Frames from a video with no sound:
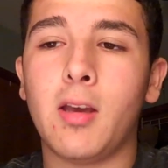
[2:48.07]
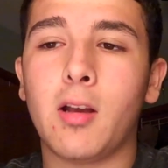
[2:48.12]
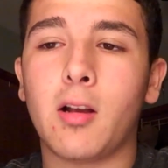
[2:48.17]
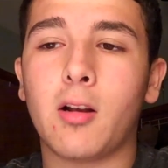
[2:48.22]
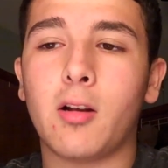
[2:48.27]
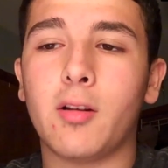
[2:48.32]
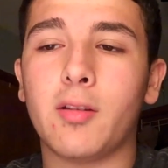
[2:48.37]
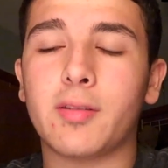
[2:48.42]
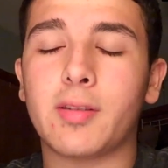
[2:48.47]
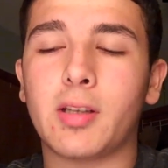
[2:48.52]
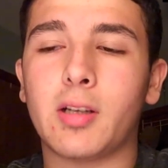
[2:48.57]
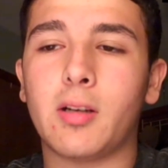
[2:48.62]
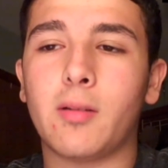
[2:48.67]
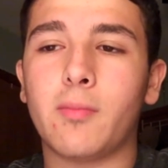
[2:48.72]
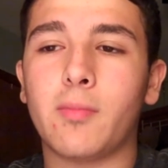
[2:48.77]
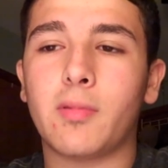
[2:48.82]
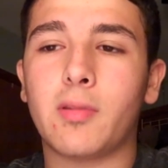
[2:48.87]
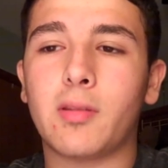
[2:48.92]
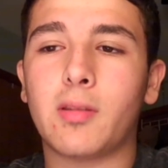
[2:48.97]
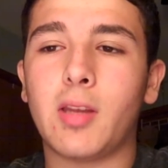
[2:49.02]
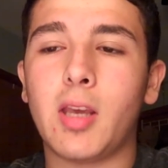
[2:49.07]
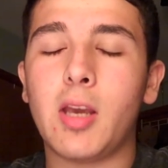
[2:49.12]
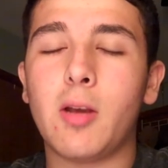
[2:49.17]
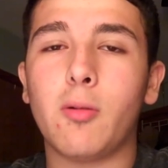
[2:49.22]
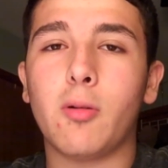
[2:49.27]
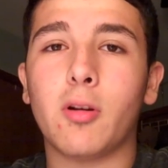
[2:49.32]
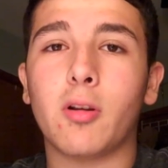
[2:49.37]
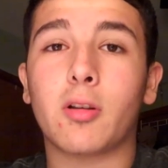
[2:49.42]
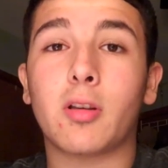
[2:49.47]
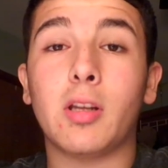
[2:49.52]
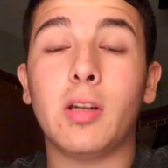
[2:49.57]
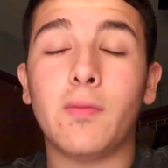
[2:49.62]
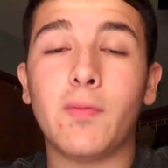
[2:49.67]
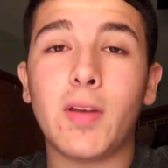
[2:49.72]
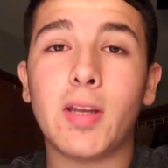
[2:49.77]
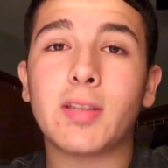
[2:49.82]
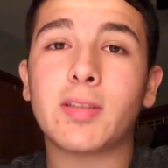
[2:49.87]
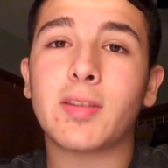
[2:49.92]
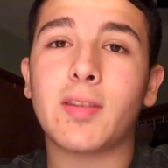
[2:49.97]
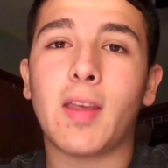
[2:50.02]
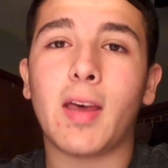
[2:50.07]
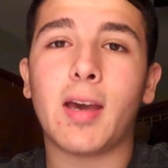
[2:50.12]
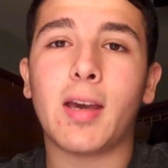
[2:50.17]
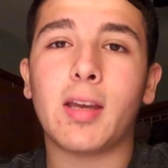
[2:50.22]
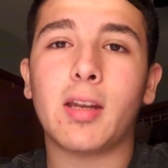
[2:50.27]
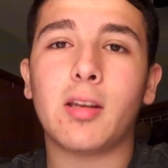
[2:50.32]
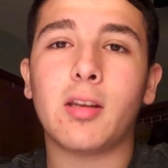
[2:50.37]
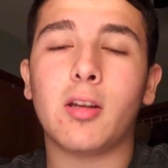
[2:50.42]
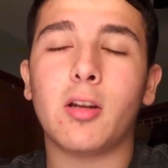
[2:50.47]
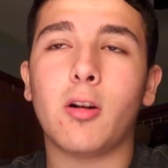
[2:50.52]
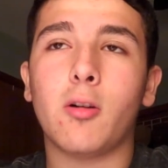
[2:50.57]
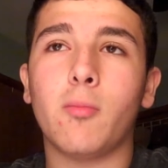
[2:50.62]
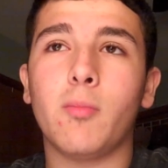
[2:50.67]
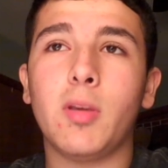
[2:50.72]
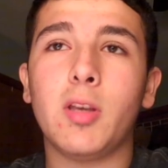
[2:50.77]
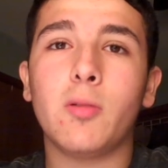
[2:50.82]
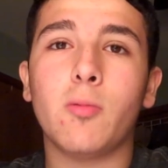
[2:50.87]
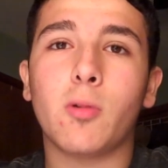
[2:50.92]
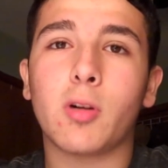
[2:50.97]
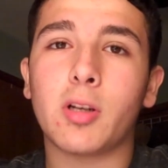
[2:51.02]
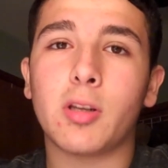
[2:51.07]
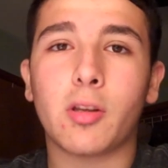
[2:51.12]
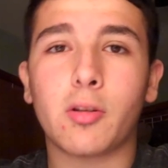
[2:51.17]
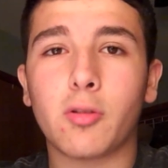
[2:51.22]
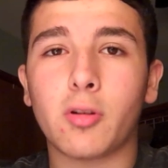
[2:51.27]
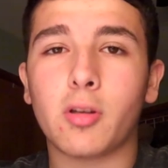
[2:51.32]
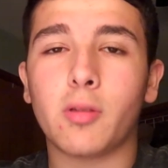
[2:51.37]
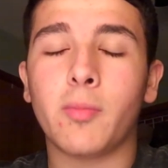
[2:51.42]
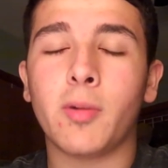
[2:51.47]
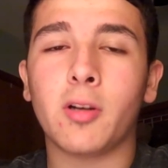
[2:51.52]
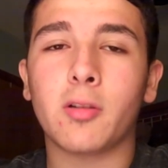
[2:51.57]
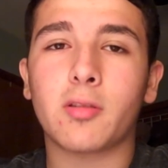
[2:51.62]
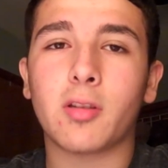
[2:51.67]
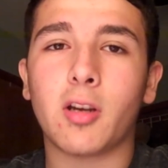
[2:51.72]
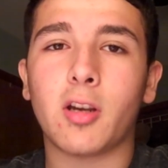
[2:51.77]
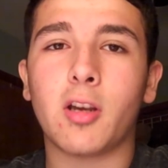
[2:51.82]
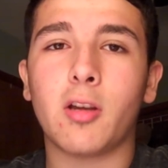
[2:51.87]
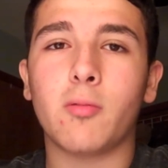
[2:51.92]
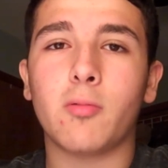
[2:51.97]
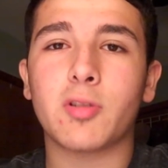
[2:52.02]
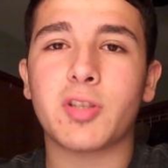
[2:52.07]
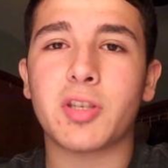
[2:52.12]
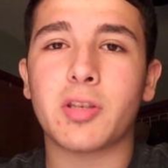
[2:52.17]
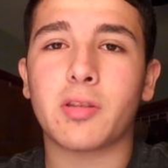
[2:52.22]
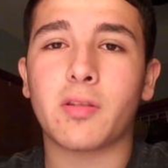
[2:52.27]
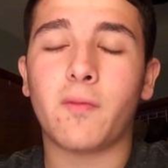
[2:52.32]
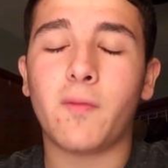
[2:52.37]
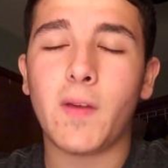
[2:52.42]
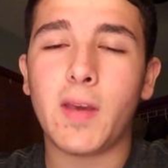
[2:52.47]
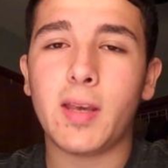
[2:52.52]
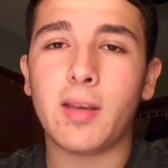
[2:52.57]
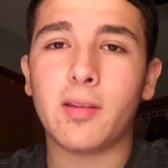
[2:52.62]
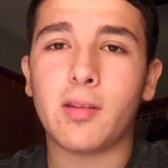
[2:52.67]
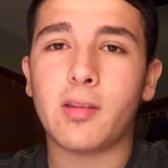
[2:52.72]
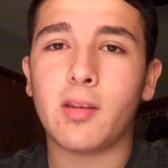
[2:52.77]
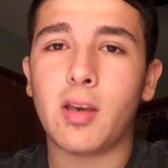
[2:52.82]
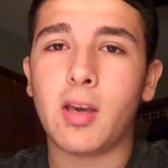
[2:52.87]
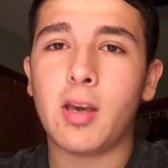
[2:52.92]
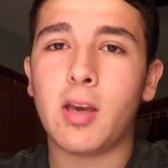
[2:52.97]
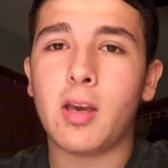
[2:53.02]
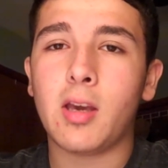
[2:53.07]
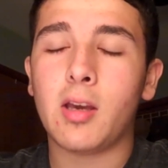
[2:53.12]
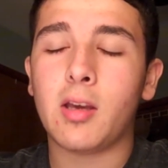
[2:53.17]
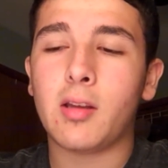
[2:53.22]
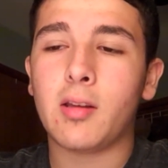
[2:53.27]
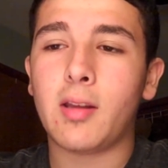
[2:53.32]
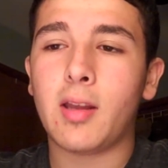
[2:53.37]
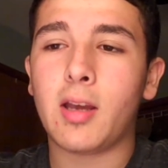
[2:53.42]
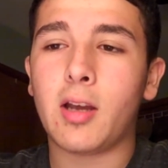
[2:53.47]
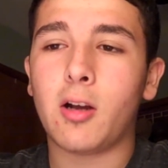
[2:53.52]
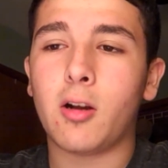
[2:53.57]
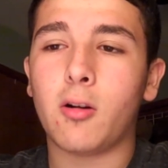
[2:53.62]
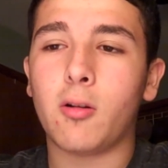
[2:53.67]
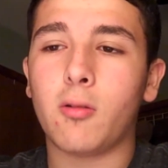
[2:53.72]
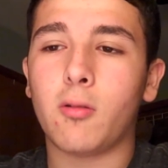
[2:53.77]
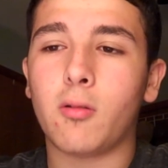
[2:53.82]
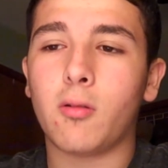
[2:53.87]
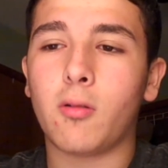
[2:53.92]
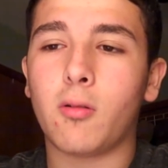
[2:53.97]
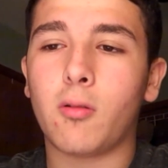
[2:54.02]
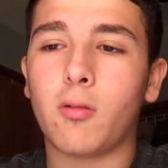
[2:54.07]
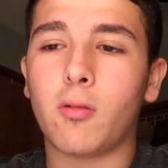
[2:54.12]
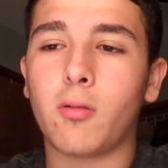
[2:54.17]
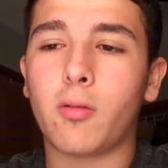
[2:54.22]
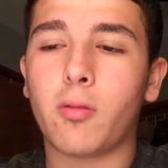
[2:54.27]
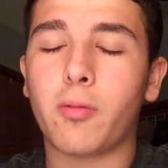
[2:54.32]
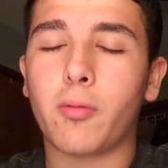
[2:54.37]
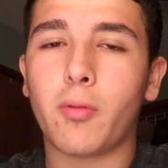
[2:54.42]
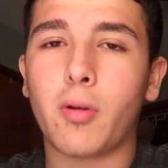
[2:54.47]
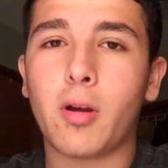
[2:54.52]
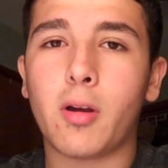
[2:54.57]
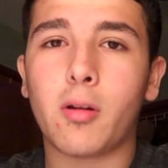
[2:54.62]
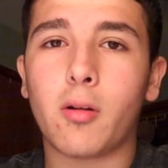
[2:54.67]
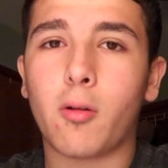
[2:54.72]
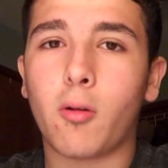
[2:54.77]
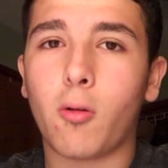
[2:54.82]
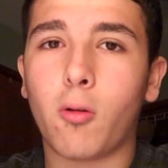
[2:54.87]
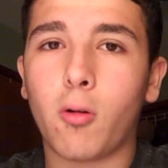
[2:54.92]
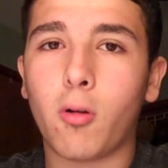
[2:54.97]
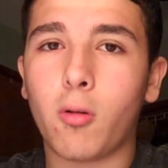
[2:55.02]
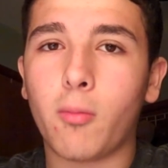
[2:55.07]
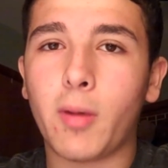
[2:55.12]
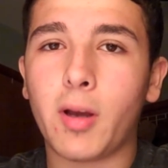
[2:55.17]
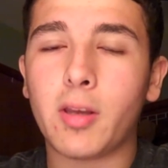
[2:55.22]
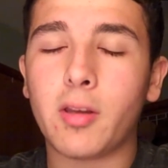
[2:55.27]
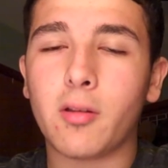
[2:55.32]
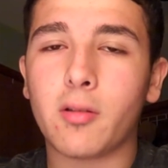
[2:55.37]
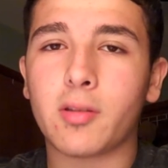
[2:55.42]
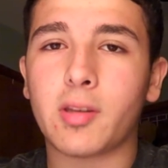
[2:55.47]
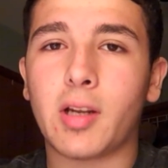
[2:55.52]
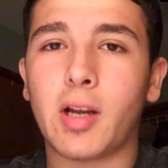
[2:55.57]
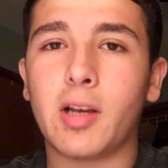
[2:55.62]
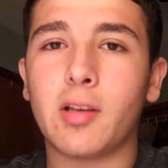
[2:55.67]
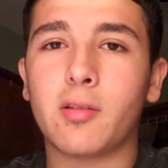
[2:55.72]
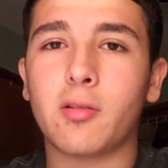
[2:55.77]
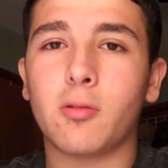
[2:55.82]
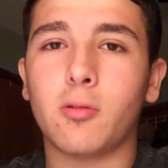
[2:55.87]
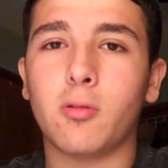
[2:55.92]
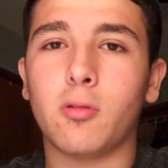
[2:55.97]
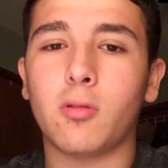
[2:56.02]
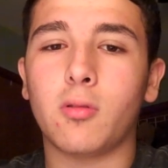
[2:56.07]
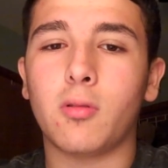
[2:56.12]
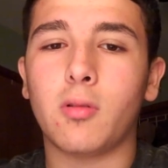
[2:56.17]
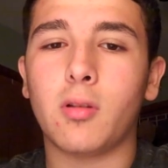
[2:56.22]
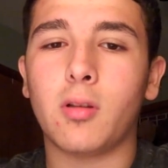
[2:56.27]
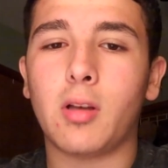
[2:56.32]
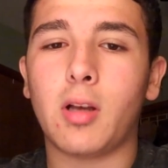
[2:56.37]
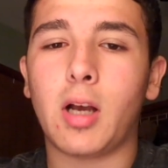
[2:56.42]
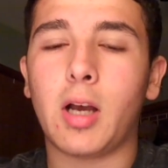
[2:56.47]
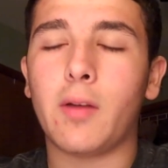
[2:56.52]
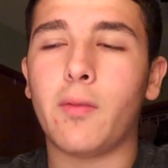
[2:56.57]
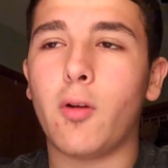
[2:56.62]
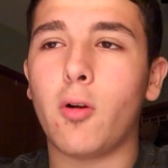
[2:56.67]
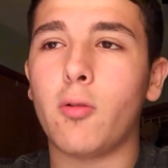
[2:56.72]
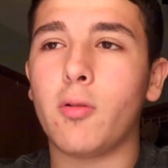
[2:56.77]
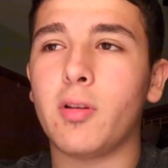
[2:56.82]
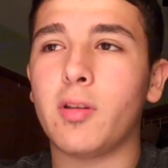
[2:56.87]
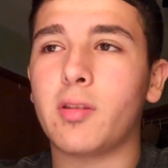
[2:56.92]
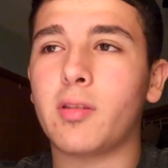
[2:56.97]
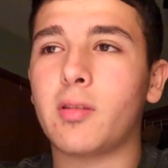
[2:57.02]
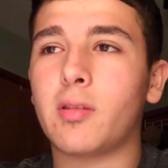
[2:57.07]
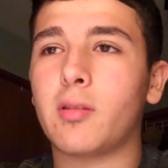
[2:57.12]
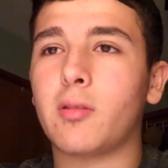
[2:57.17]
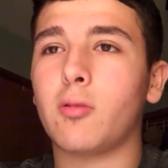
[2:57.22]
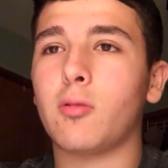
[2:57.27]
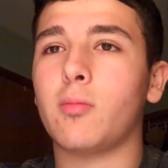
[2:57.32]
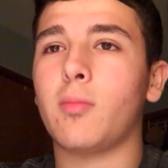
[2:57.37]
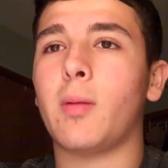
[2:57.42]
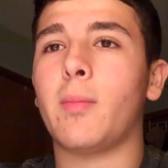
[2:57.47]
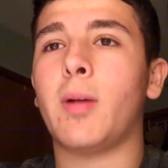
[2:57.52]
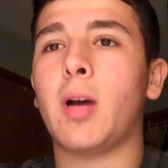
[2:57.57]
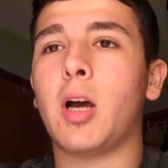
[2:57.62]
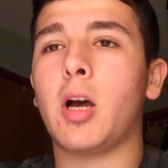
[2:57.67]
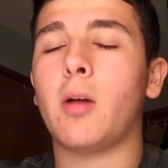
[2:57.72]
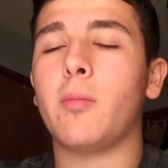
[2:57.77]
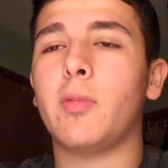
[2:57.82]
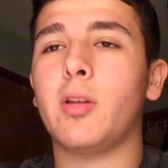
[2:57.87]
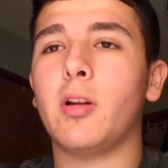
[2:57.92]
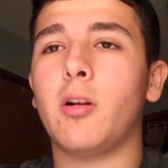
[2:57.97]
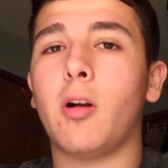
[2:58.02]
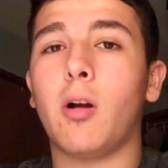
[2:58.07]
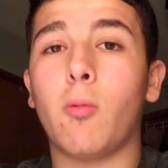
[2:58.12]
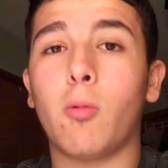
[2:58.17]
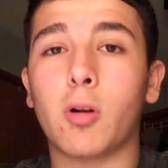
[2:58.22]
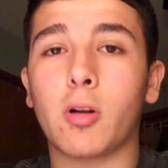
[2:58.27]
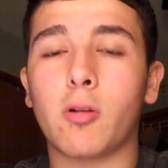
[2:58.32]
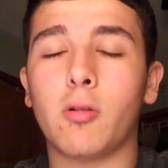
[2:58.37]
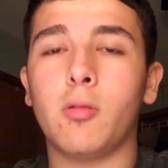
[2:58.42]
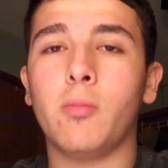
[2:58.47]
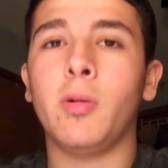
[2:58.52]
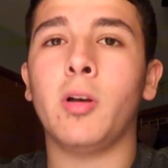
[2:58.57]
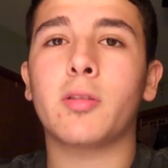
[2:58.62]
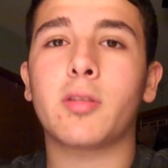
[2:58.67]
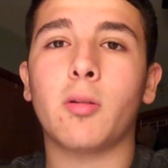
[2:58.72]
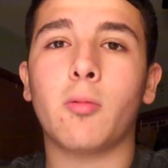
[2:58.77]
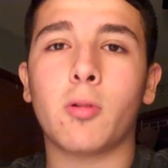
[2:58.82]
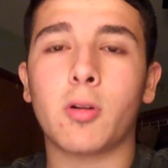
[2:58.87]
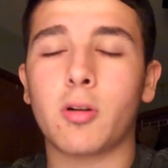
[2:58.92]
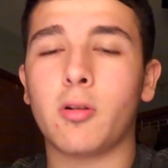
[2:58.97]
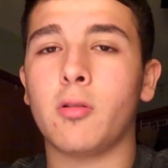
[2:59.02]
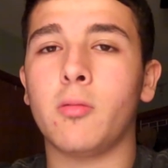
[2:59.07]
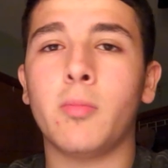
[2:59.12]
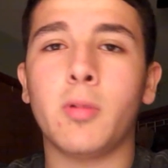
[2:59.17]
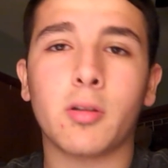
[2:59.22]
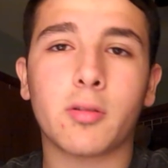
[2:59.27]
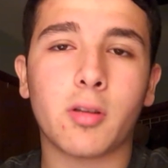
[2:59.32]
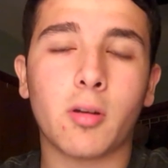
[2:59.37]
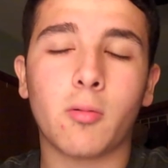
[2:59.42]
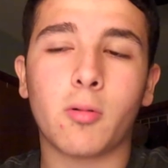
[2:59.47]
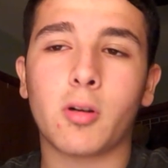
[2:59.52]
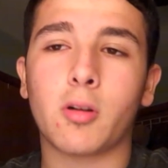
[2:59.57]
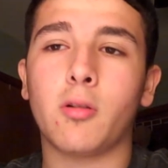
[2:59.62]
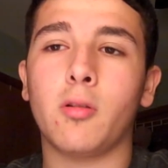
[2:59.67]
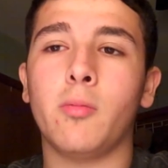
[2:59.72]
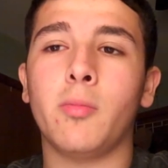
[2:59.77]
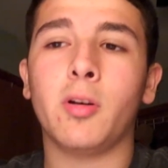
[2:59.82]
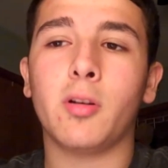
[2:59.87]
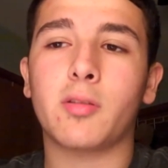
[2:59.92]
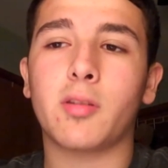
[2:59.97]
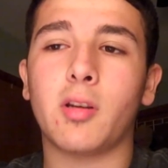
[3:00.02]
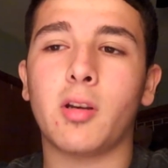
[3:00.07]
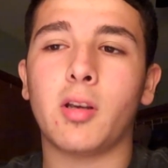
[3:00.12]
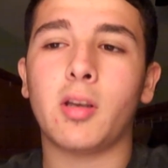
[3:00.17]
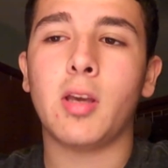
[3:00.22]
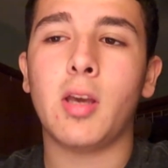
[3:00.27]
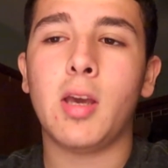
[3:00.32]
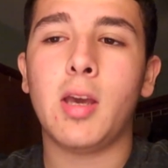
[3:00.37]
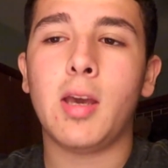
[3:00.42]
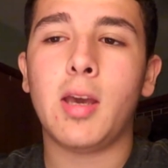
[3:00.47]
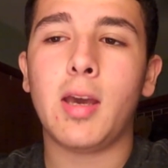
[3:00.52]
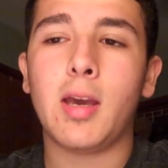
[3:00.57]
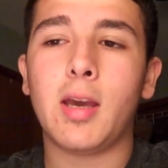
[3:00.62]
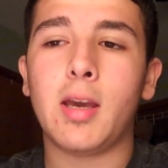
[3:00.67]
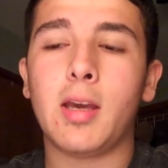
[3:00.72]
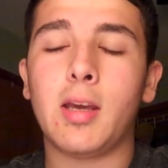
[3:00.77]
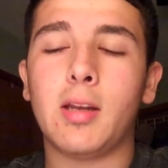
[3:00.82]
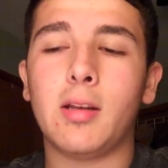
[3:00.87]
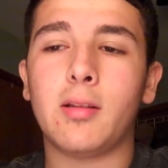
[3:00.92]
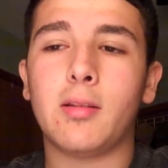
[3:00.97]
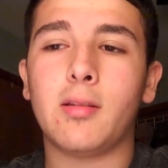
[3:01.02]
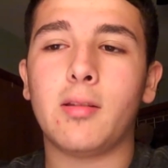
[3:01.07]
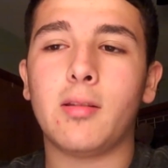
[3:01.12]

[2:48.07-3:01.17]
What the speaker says: because they were convinced that me wanting to join the military was just a phase. Now, throughout all my years in high school, I've always told my mom, I want to go in the military, I want to go in the military, I want to go in the military. And,